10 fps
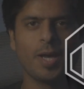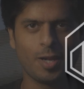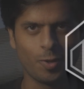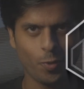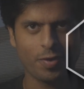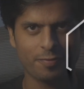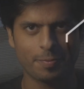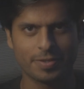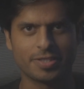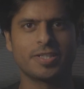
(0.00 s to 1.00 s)
Hello
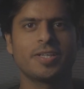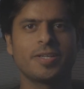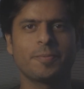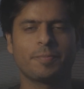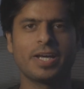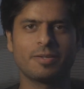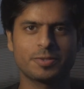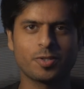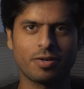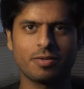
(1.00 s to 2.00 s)
everybody, my name
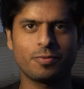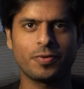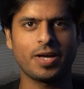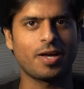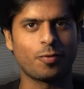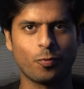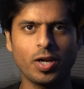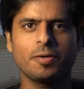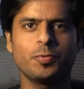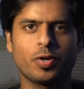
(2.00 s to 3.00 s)
is Gaurav and
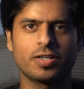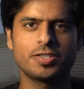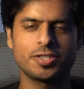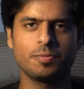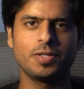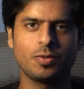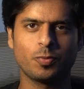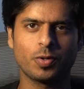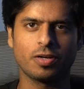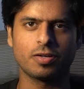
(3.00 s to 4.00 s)
welcome to one hundred G B,
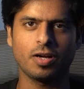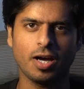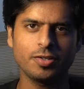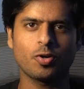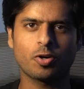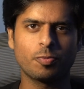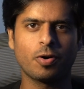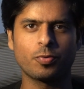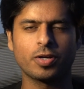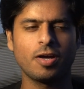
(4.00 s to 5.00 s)
where I talk
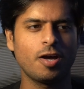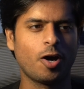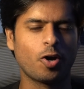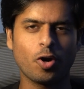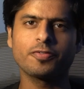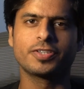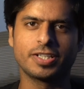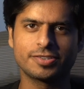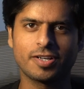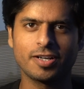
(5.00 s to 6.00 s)
about a lot of
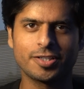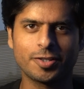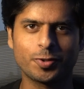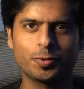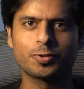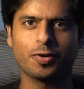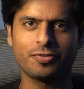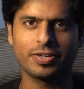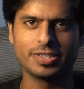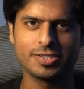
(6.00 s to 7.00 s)
things related to
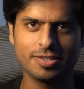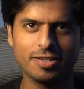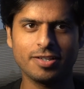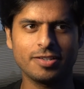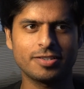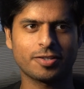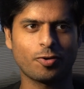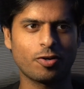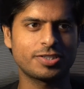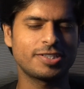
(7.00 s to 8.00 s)
software engineering,
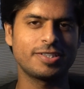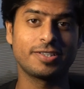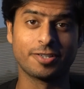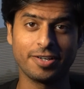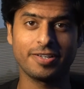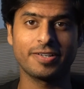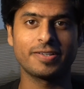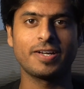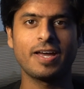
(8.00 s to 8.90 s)
technology, career,